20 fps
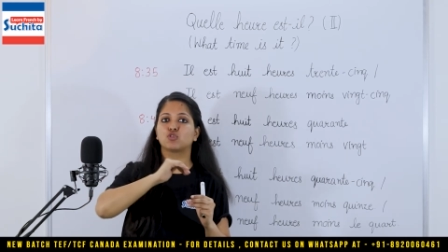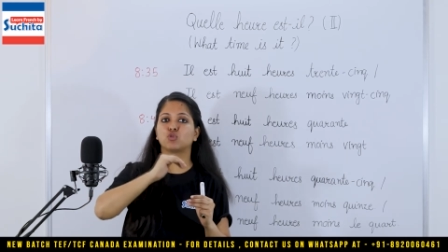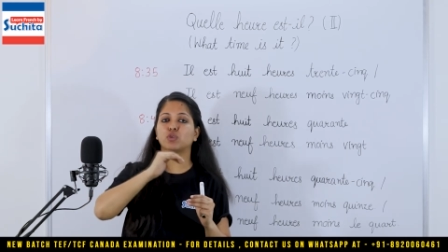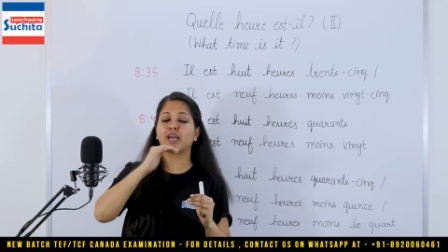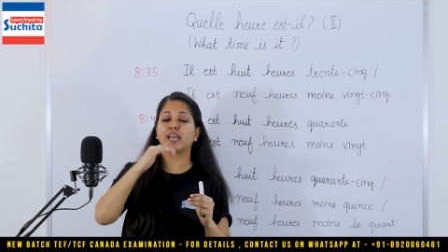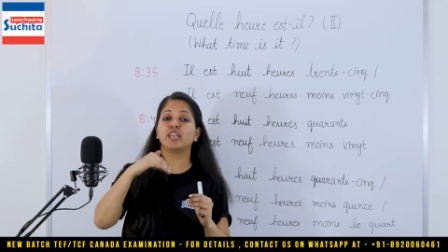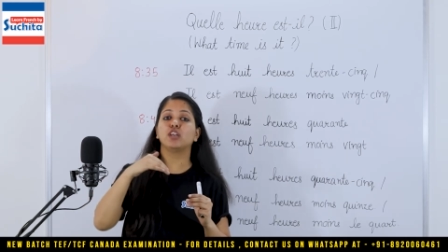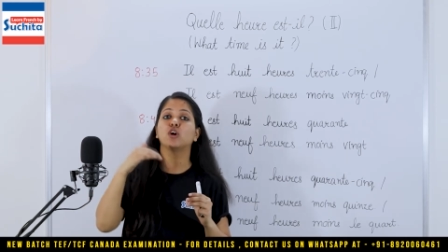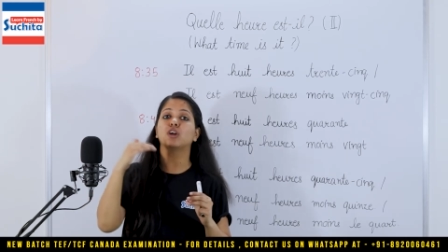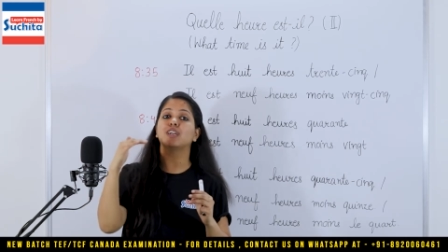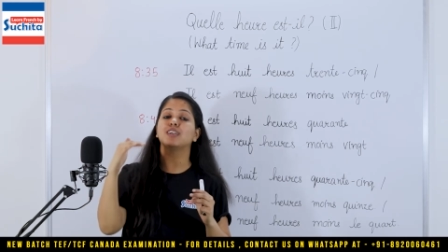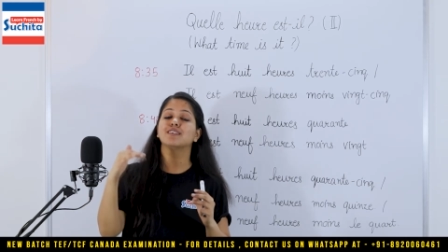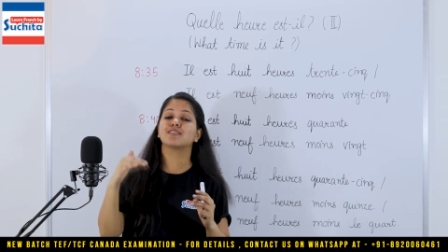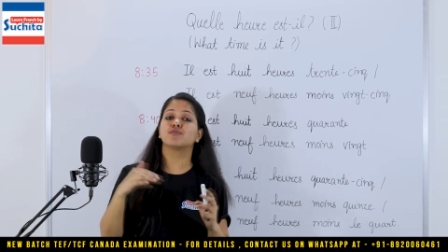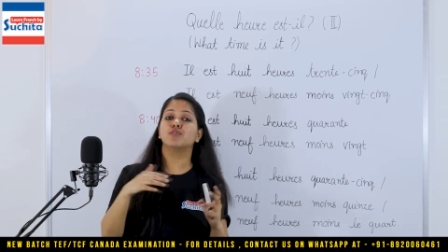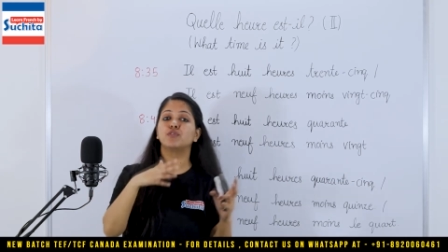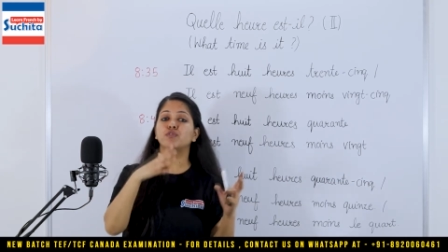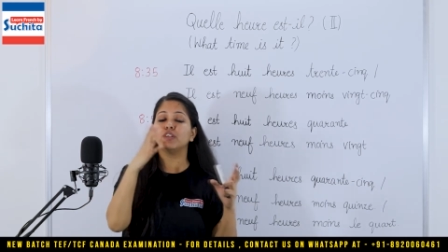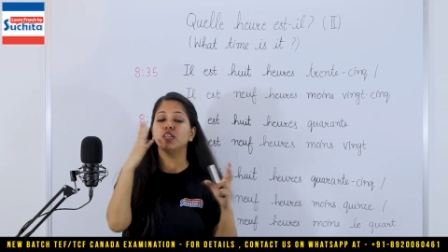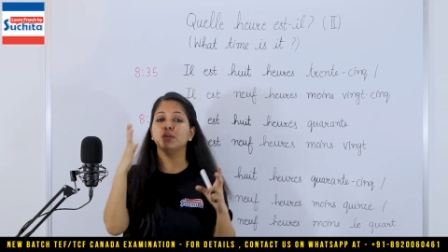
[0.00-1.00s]
to 9 or it is
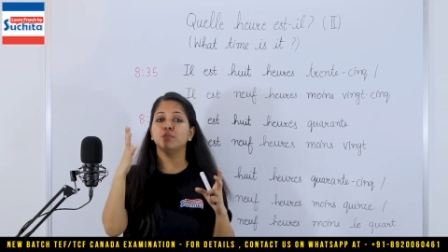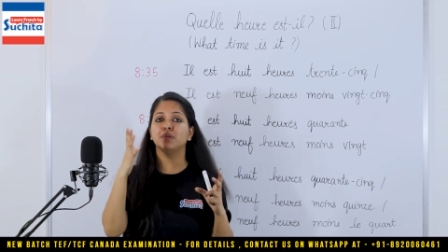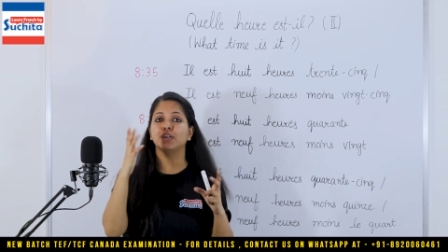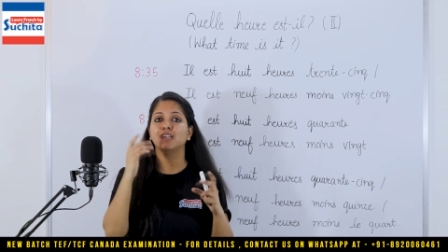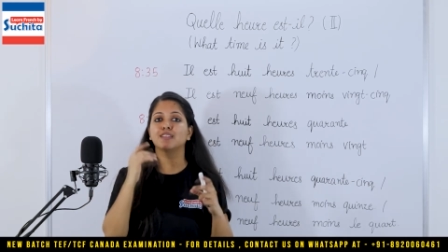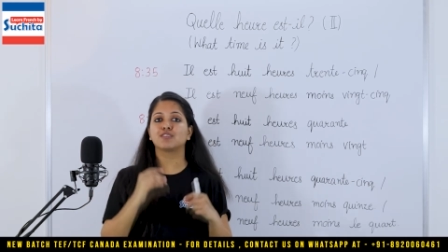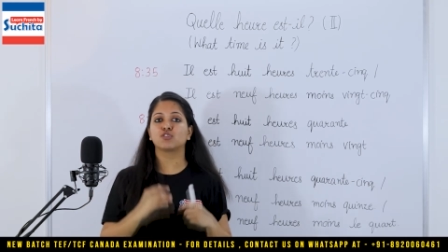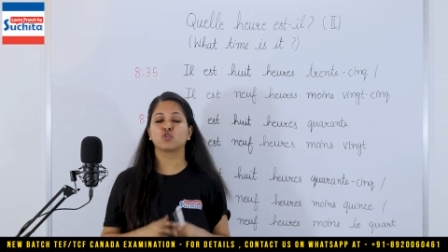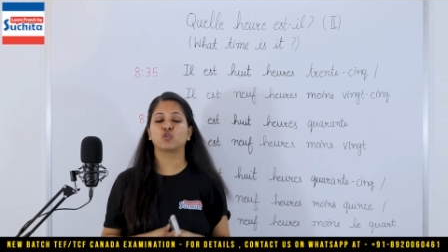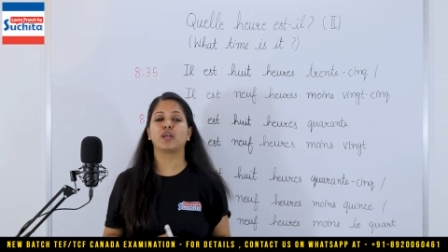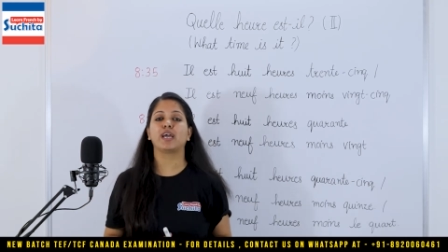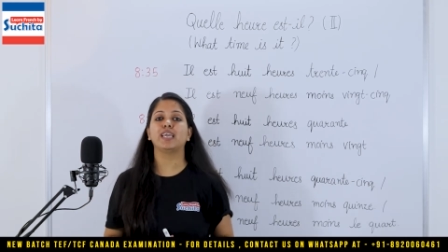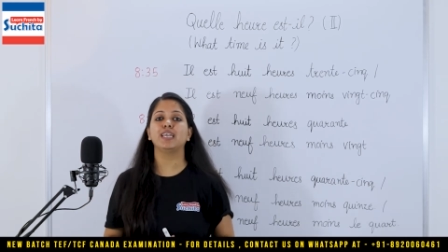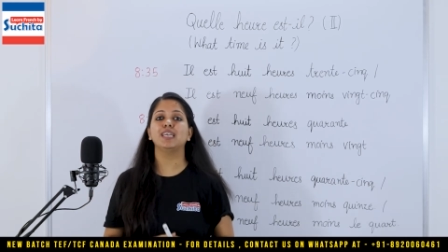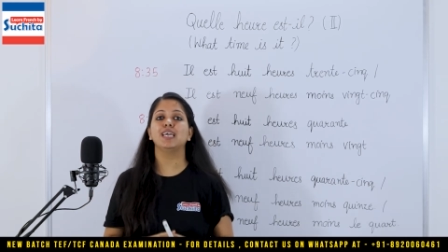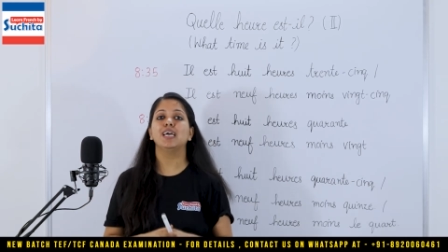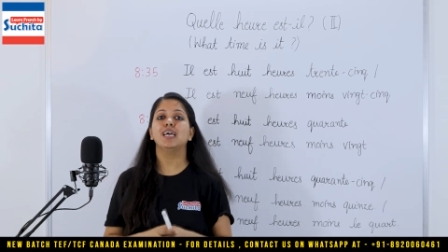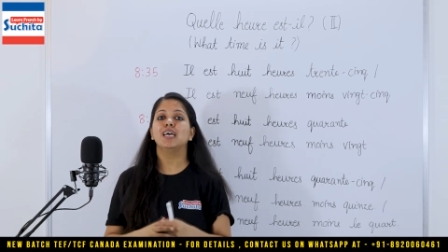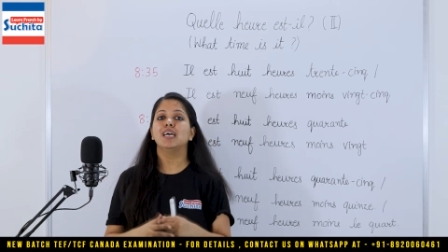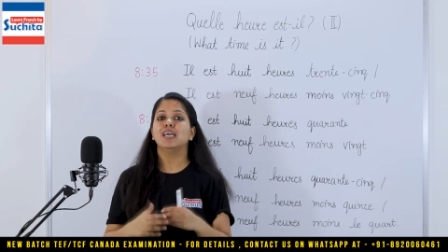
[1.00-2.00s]
15 minutes to 9,